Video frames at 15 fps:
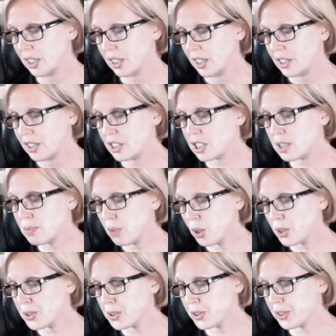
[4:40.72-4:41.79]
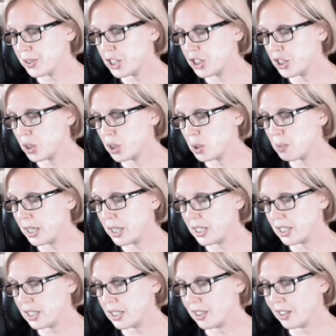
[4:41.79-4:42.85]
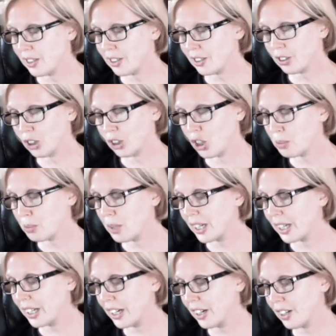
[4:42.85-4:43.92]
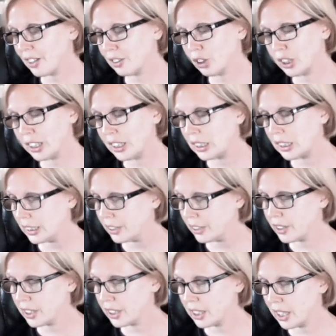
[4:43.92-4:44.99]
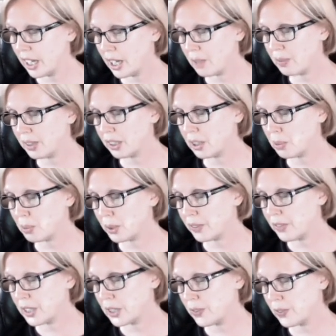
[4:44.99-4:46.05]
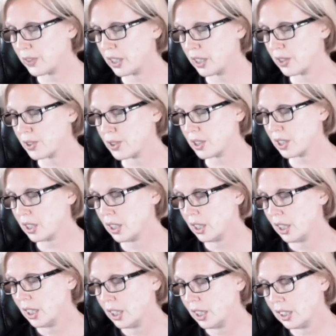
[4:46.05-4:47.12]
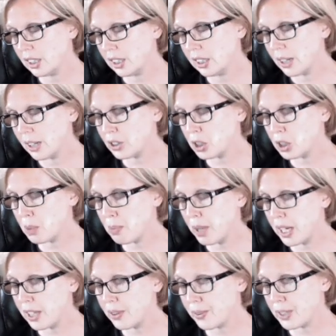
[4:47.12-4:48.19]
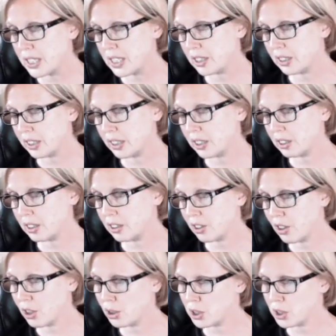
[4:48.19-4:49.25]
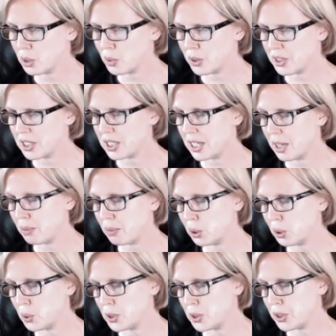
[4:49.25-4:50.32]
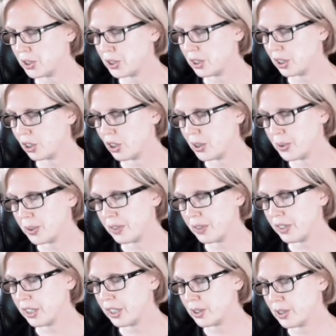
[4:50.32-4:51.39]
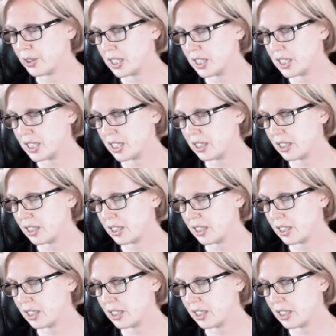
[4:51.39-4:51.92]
The small screen showed Macy, her long black hair looking cleaner than it had been in the previous videos. They'd allowed her to bathe recently, though she wore the same blue shirt in all 3 videos they'd sent.